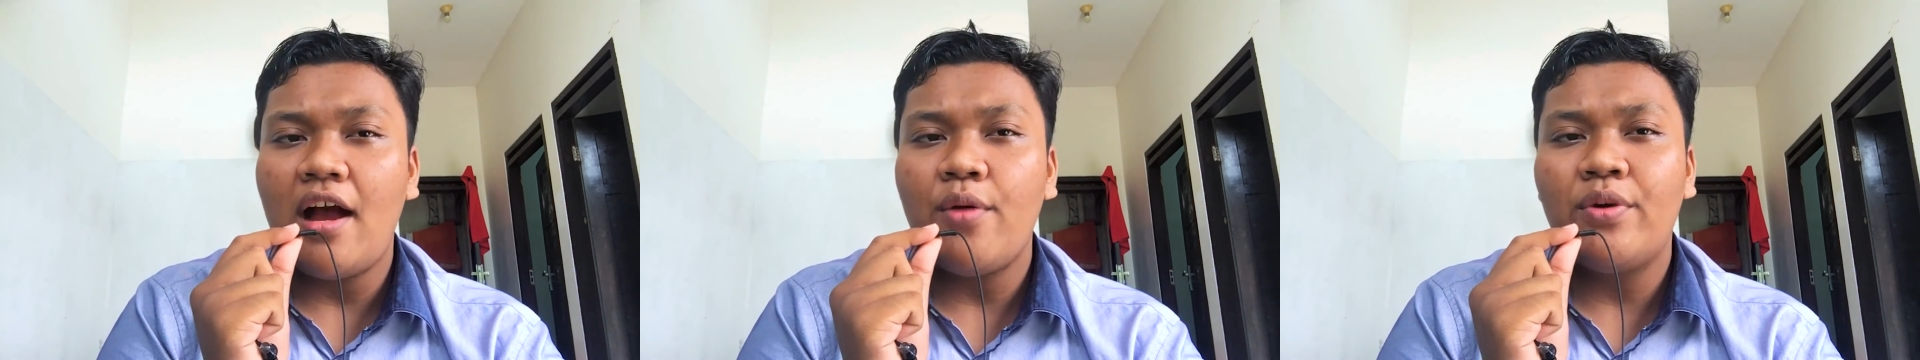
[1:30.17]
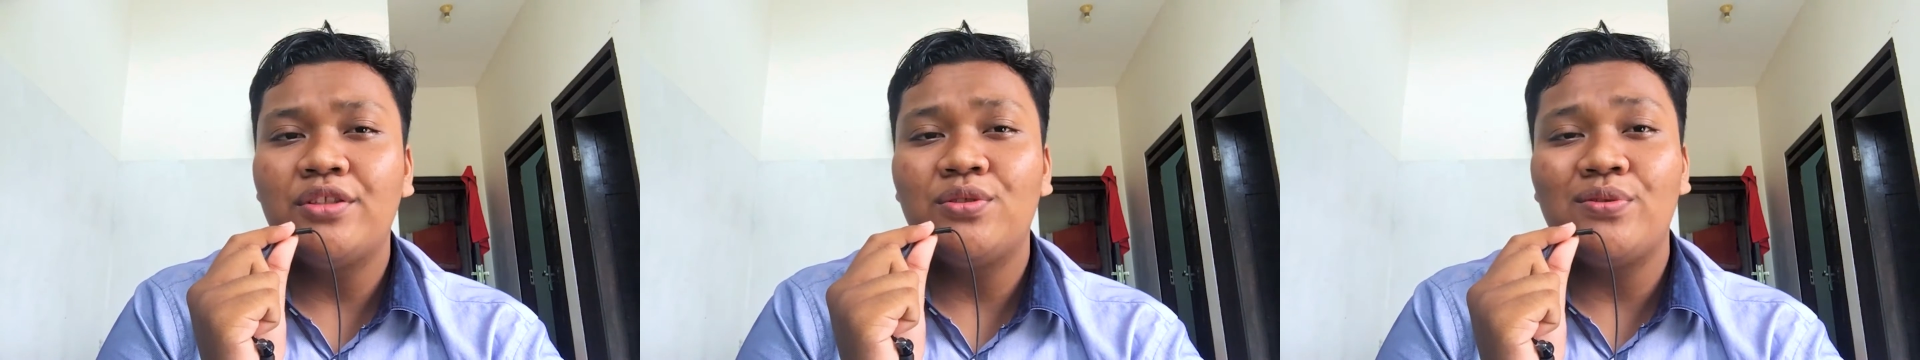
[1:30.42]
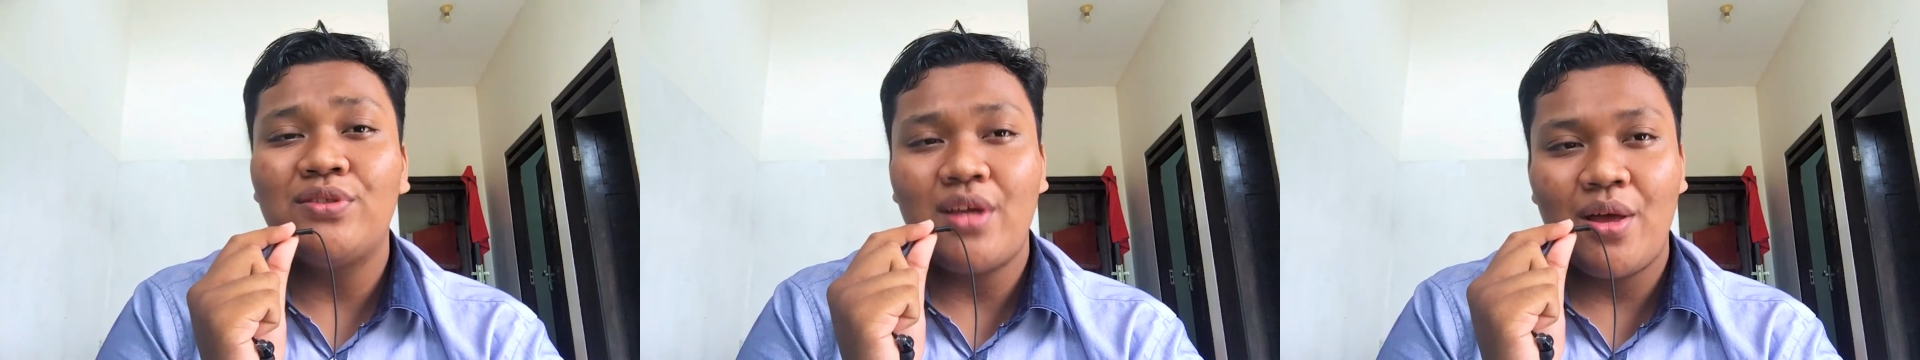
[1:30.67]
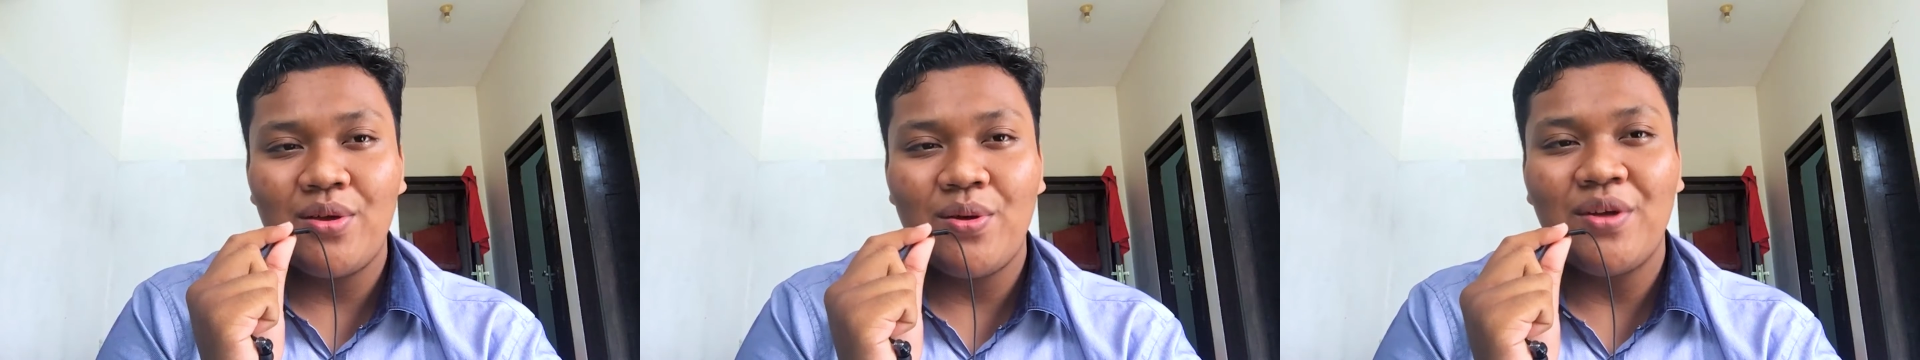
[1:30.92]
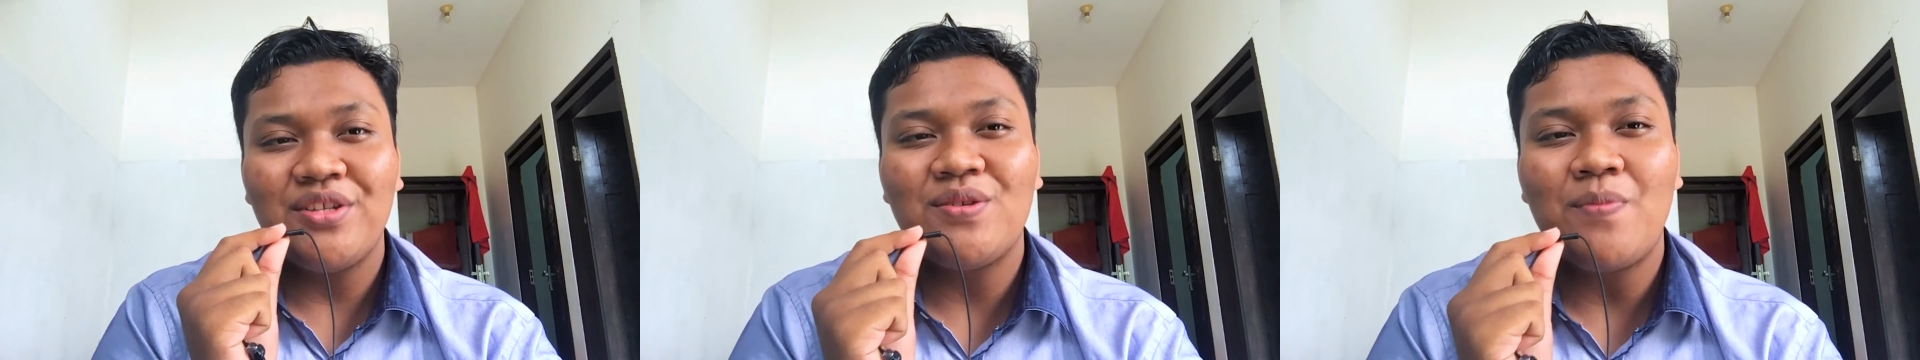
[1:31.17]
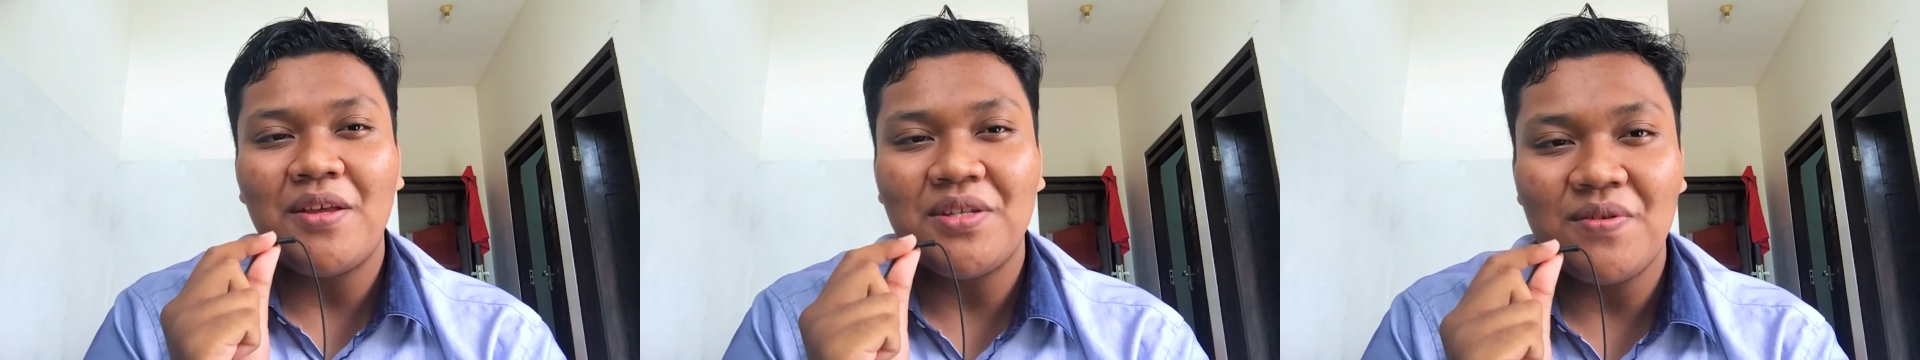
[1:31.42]
I want to tell you in
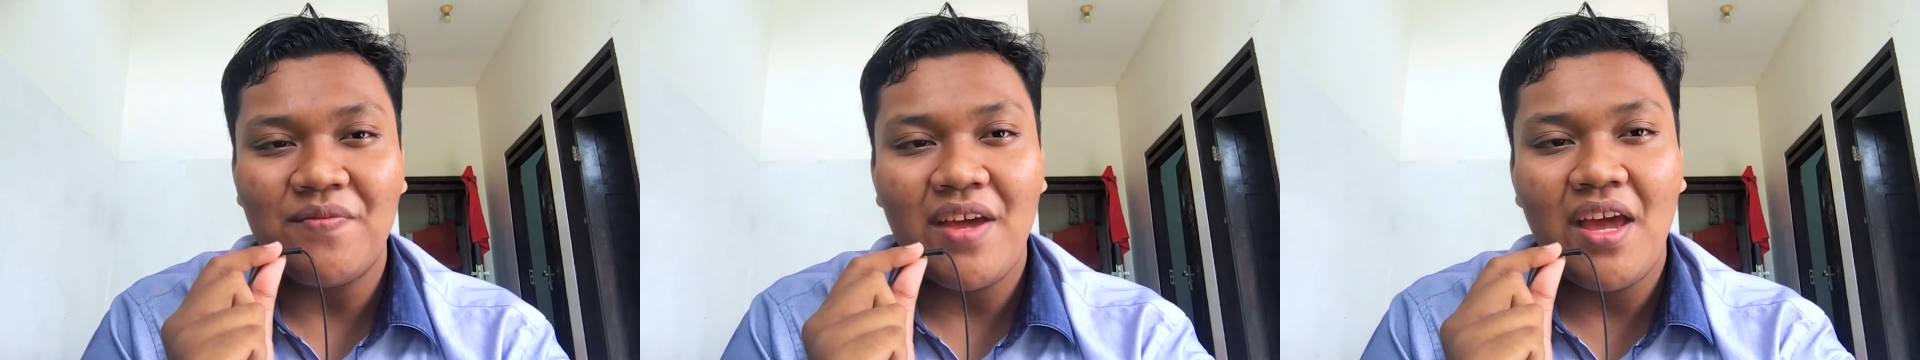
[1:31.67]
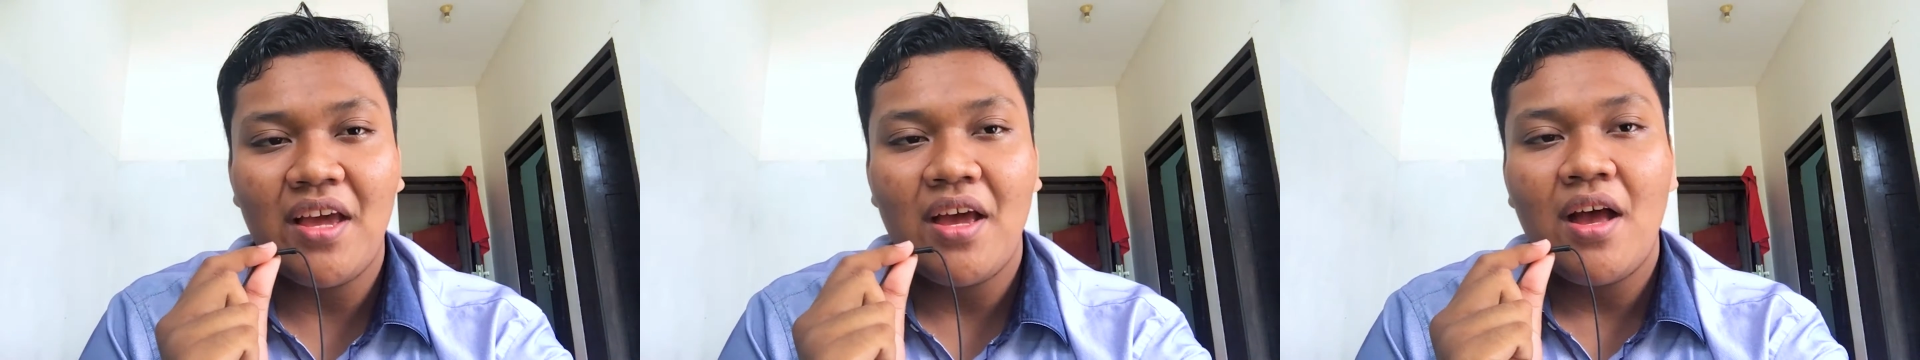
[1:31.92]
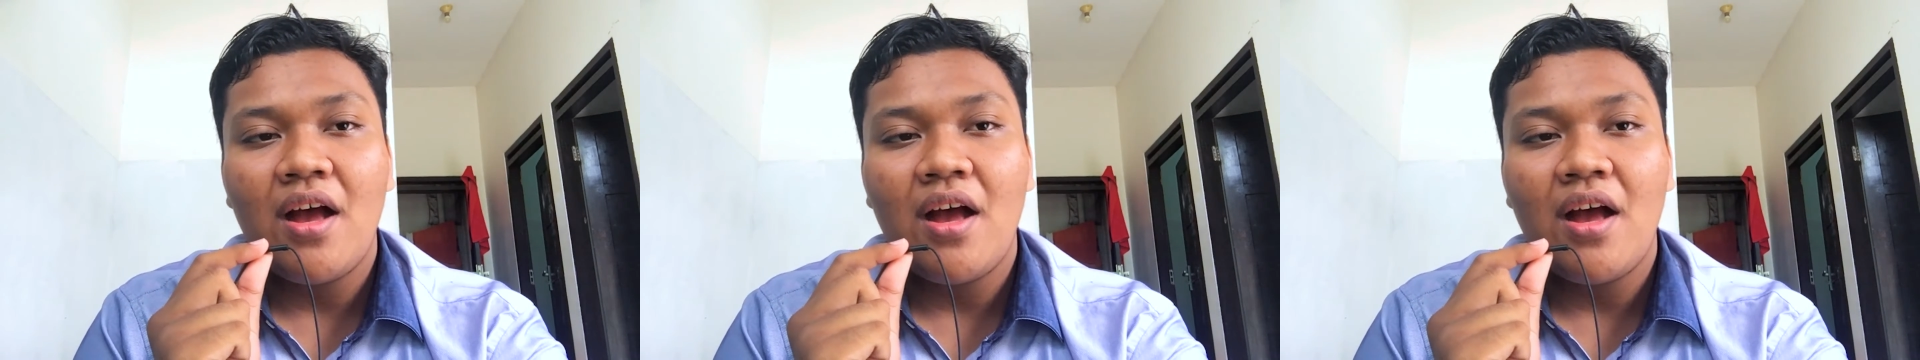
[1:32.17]
specific